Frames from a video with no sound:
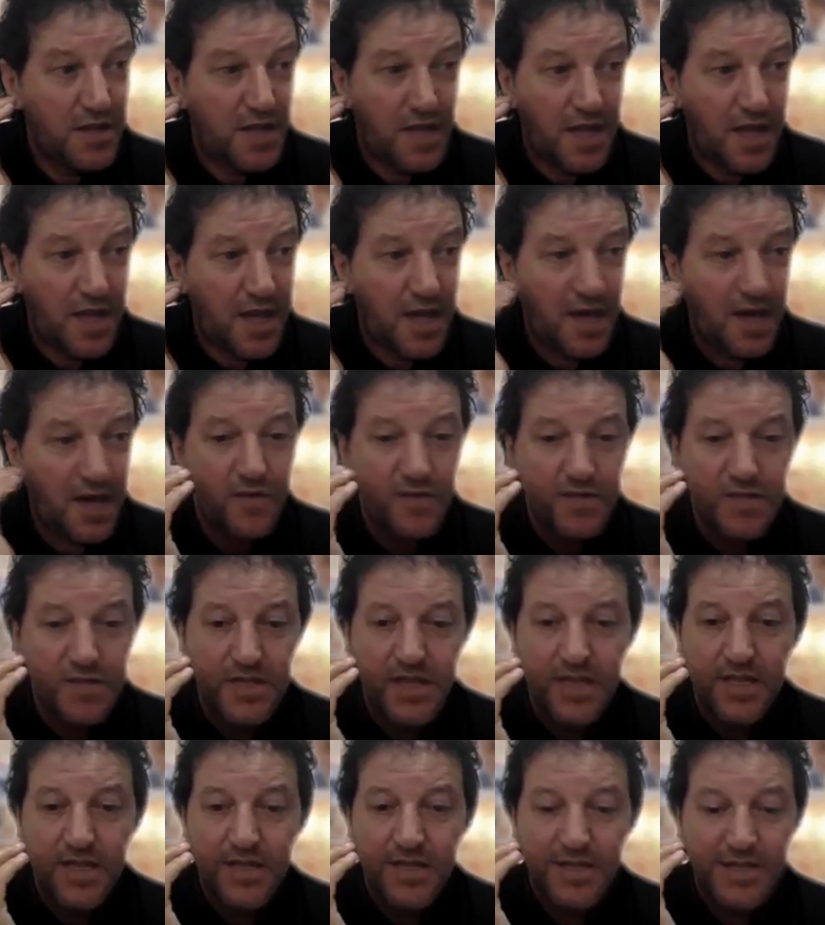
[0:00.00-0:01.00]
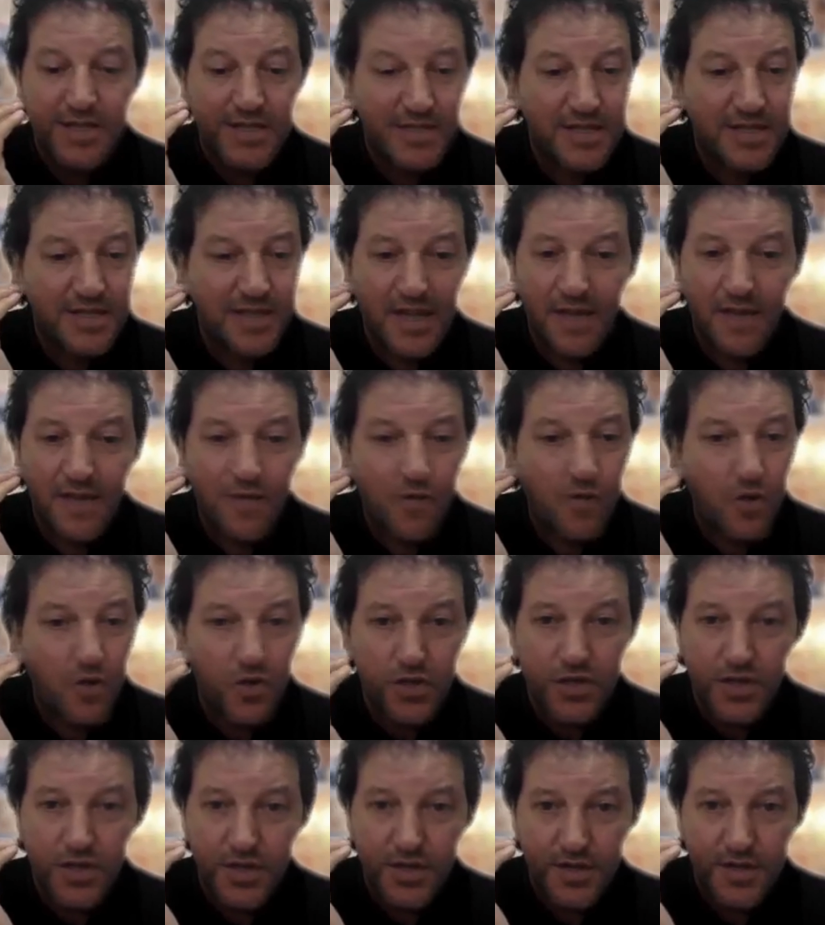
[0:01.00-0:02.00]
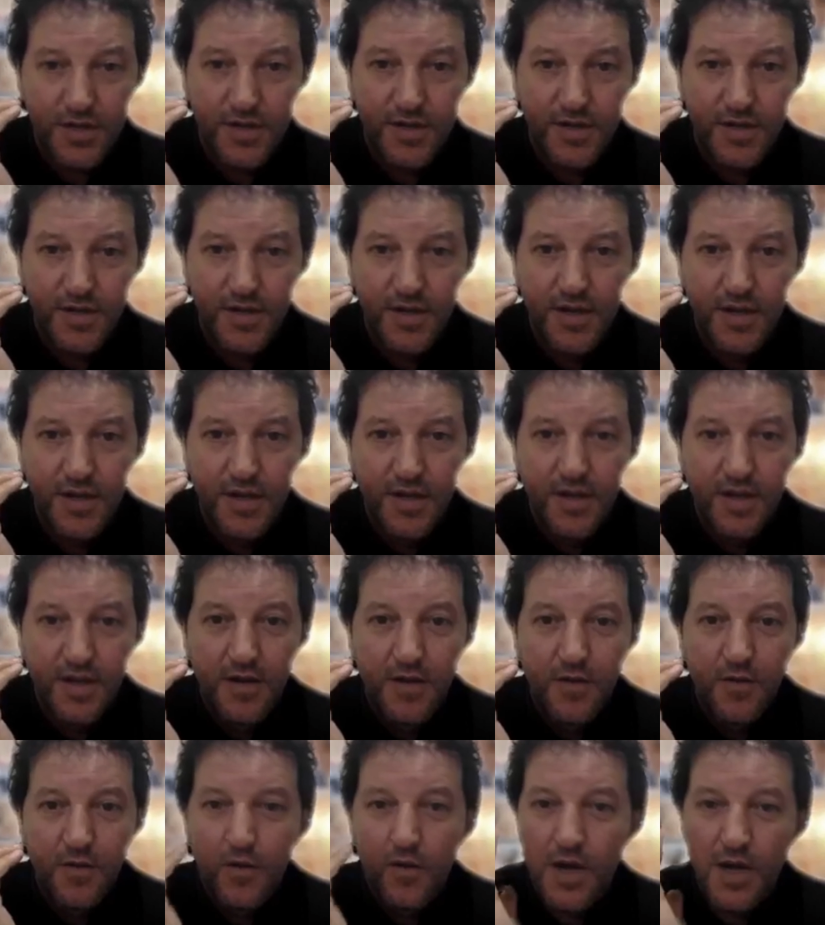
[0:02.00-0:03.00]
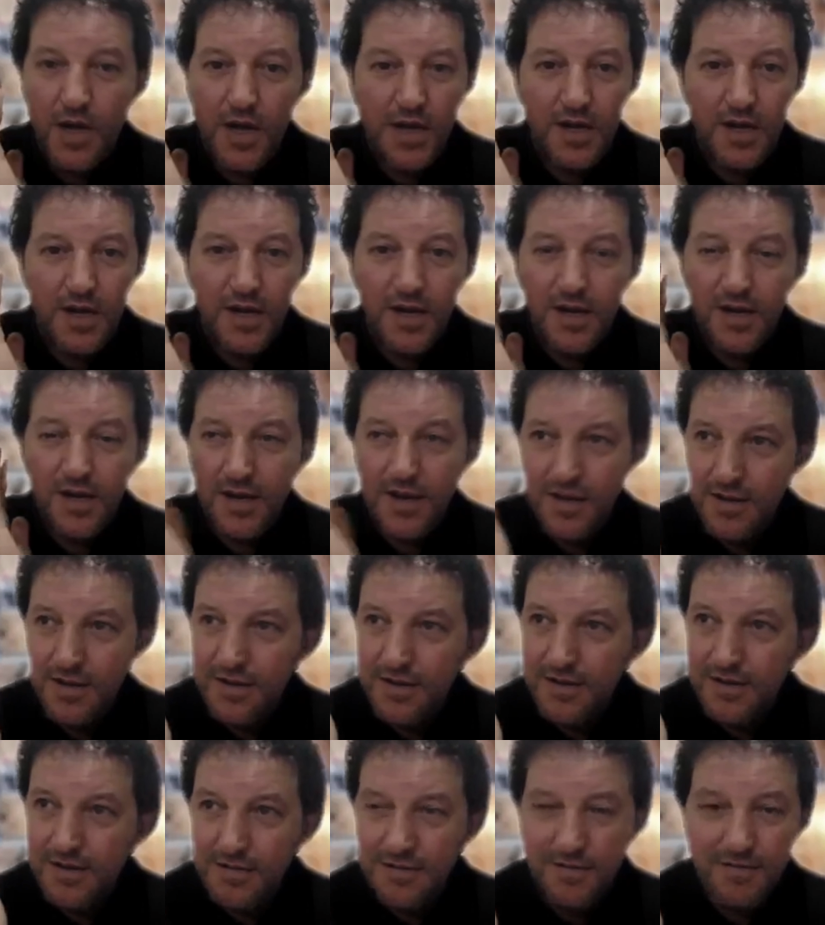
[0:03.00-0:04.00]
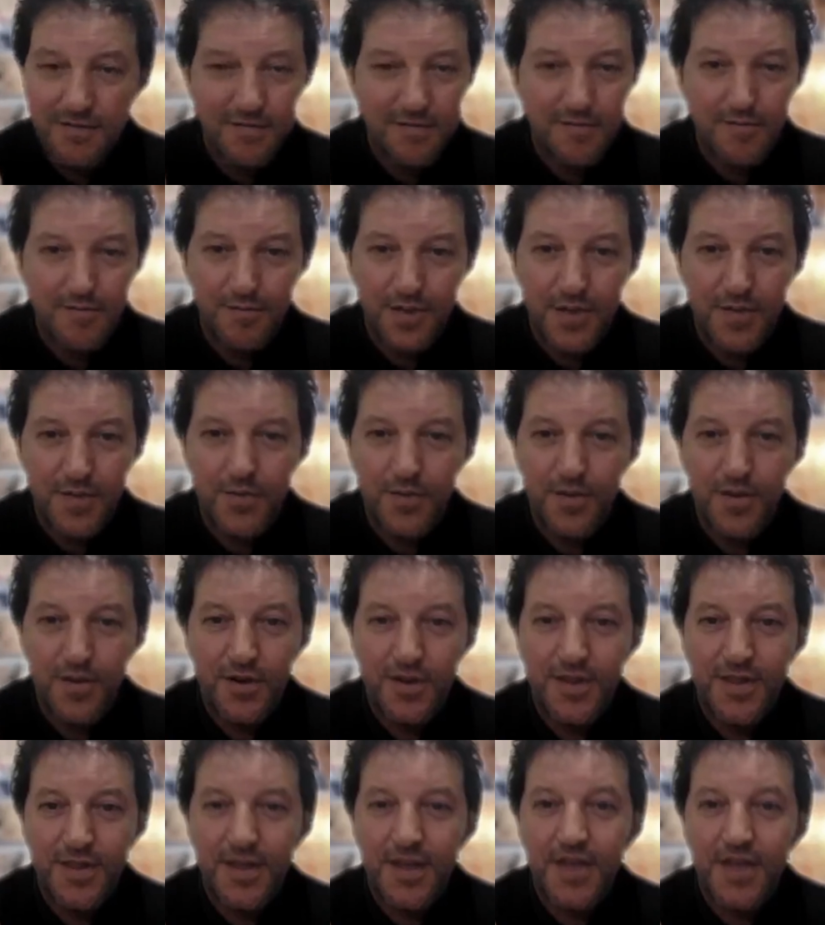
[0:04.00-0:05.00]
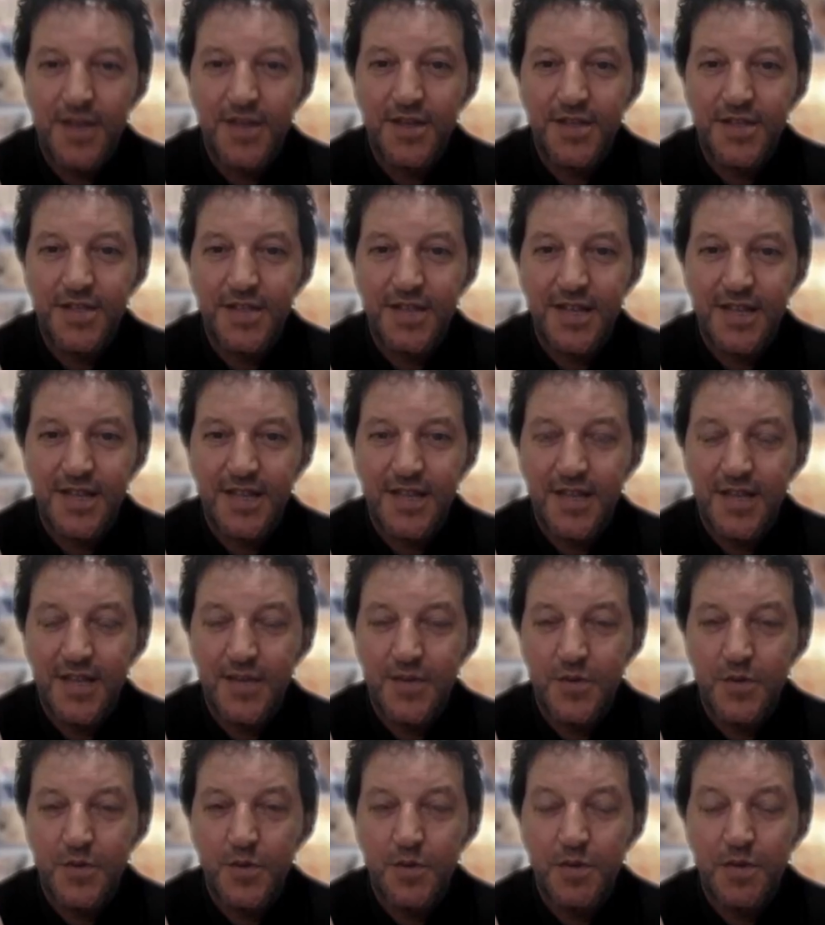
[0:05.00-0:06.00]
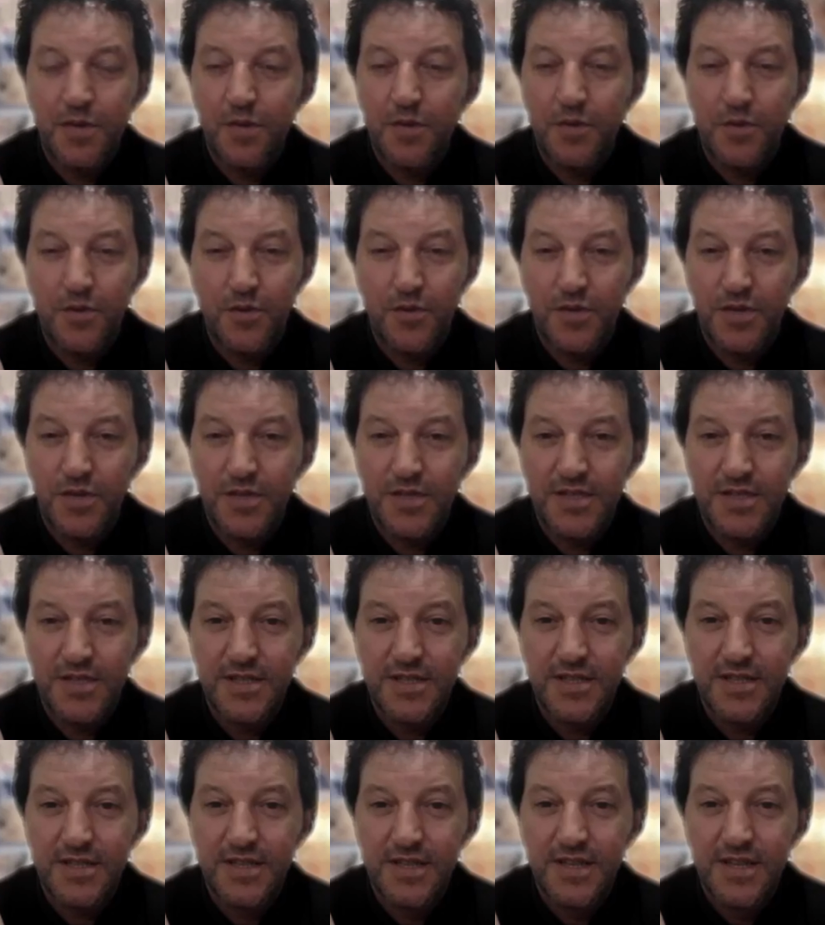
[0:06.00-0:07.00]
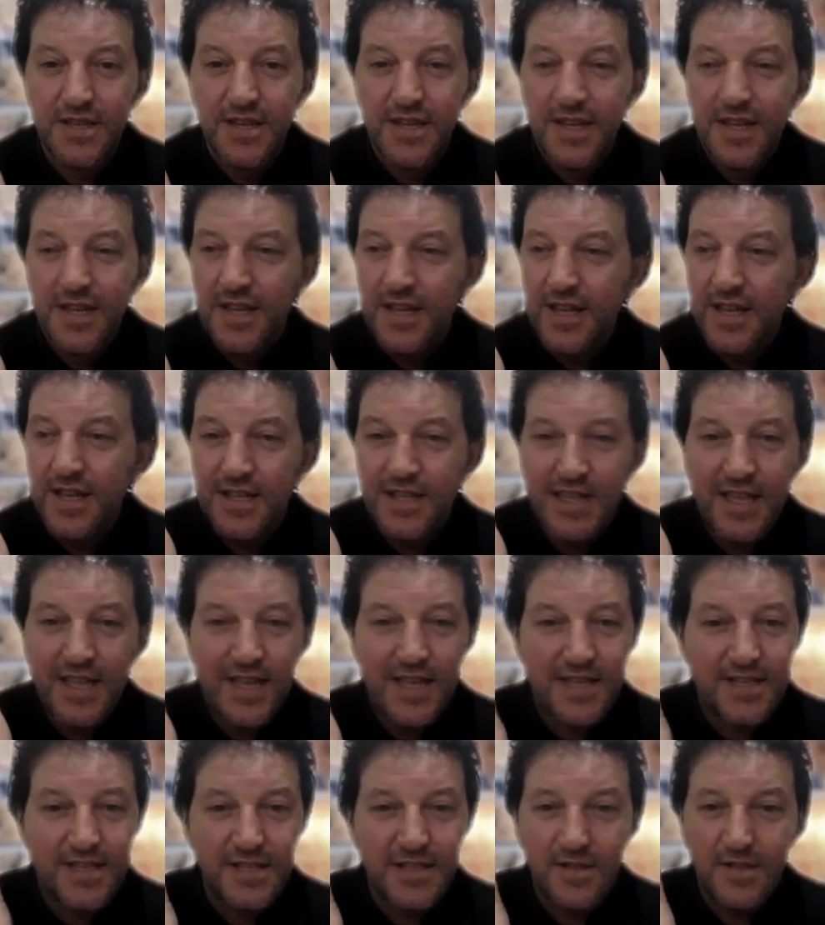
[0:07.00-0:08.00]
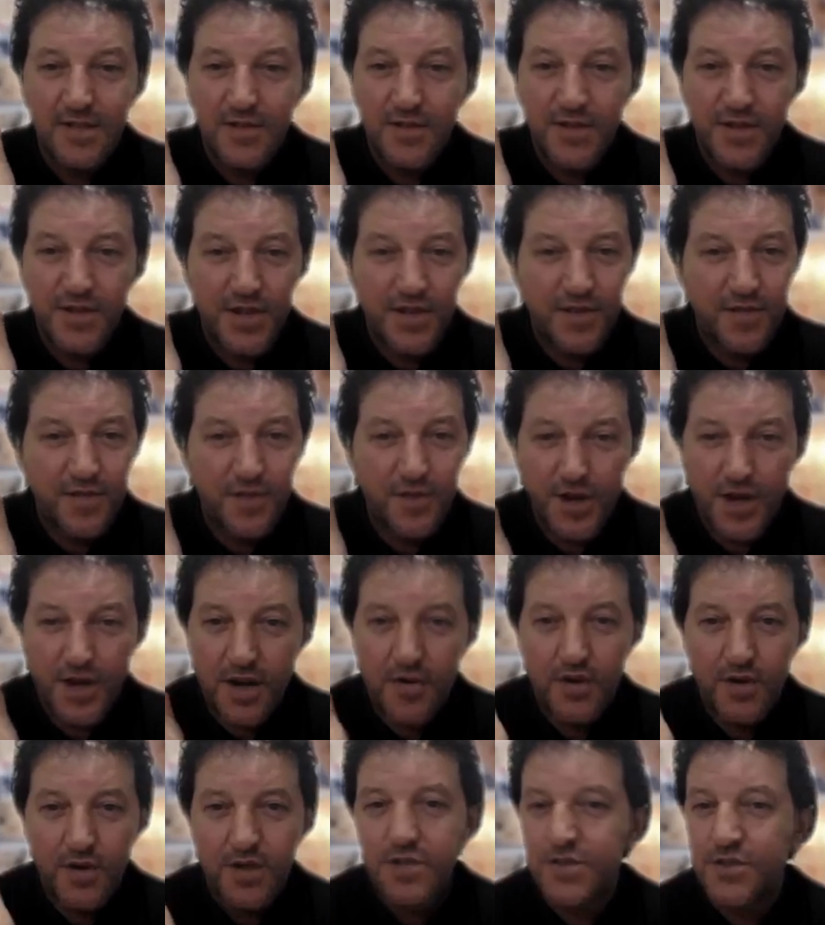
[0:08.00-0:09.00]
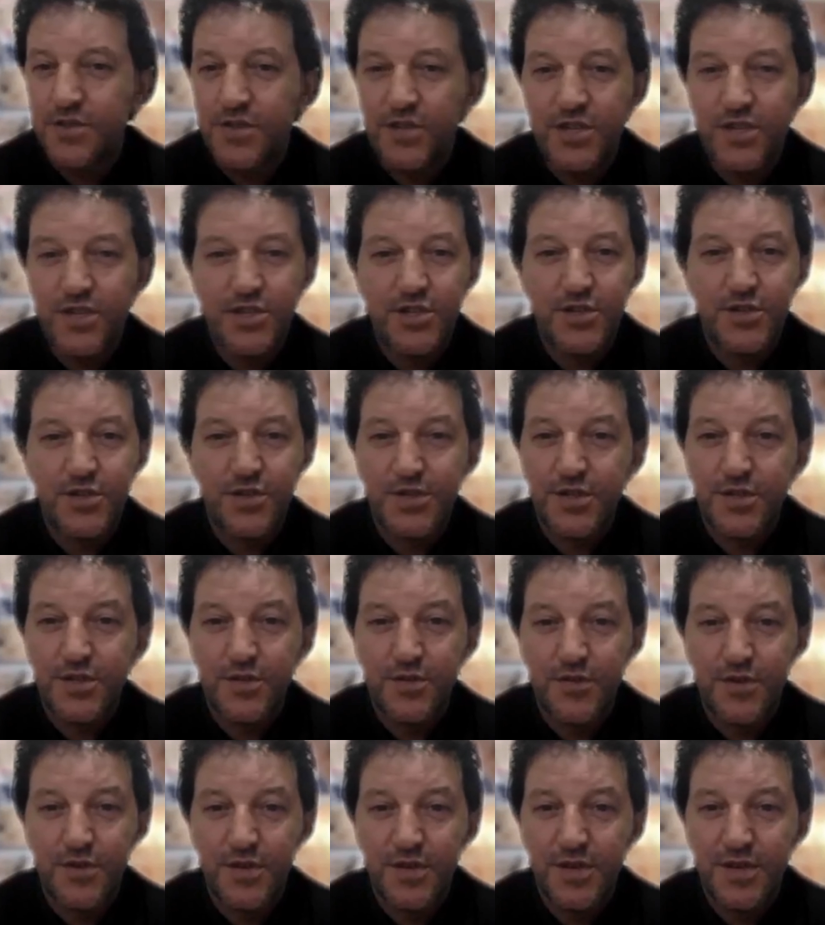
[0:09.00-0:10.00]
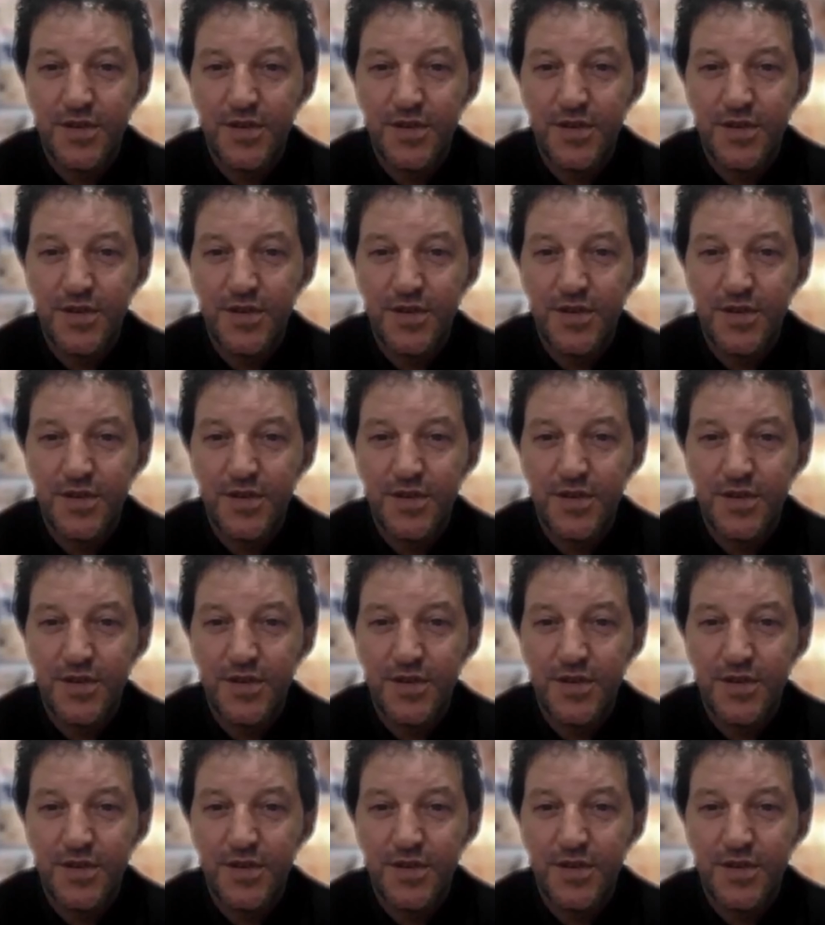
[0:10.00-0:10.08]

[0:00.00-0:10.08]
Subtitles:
a house that doesn't have water, while people on the other side have swimming pools. It takes you 3-4 hours to reach your school.